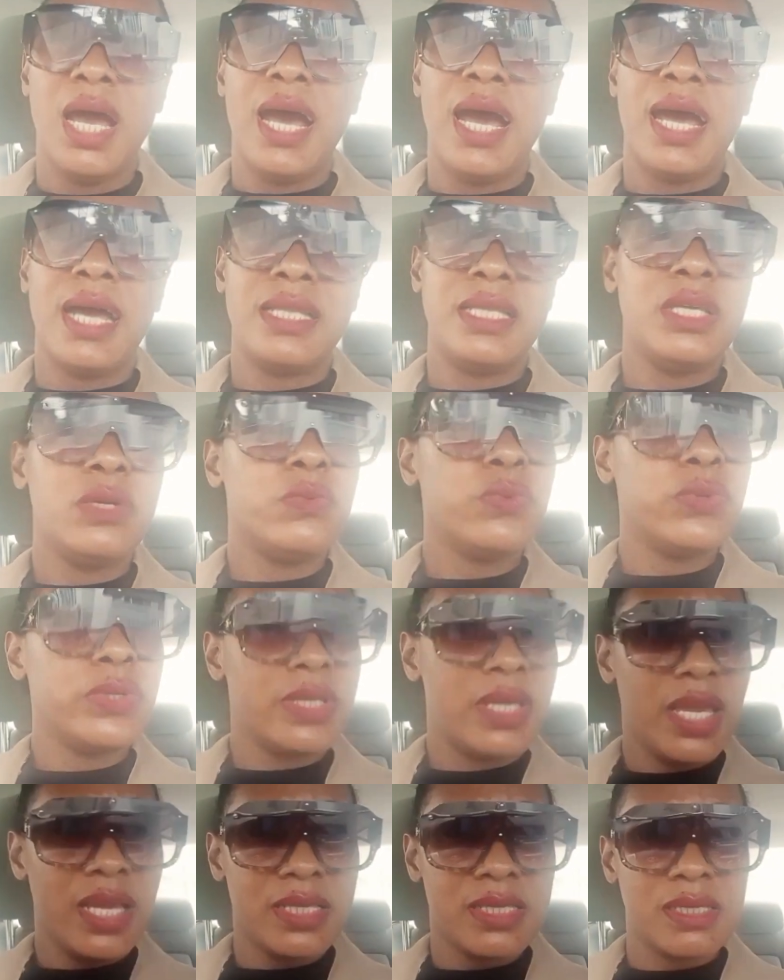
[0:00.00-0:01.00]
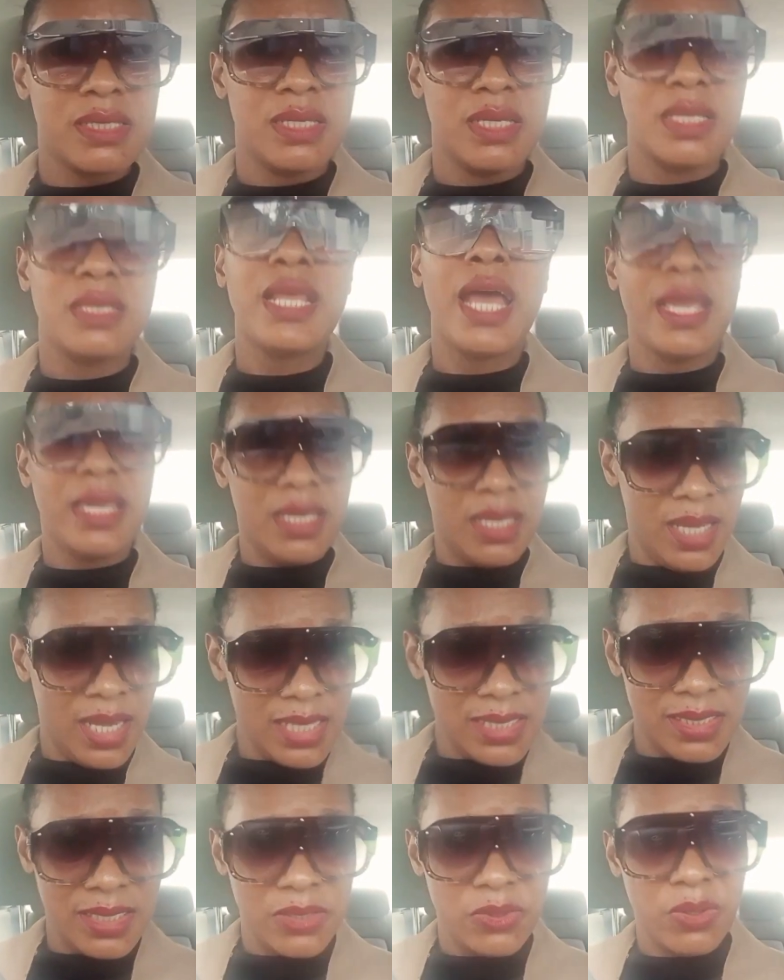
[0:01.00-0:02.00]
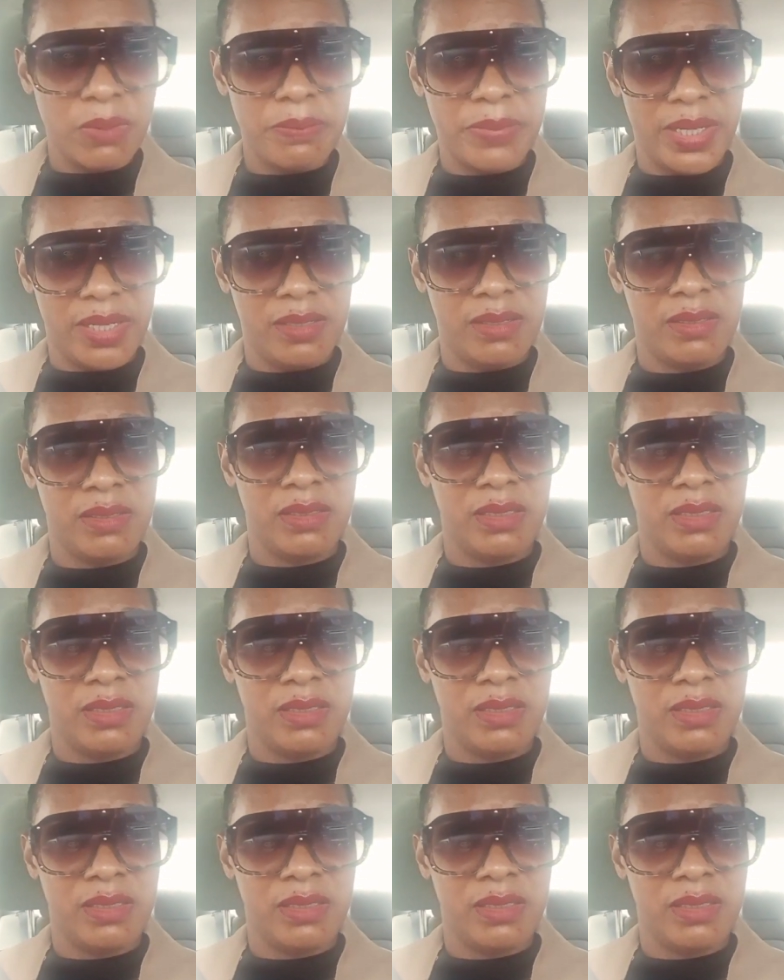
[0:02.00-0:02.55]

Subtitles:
and he will get that he has a number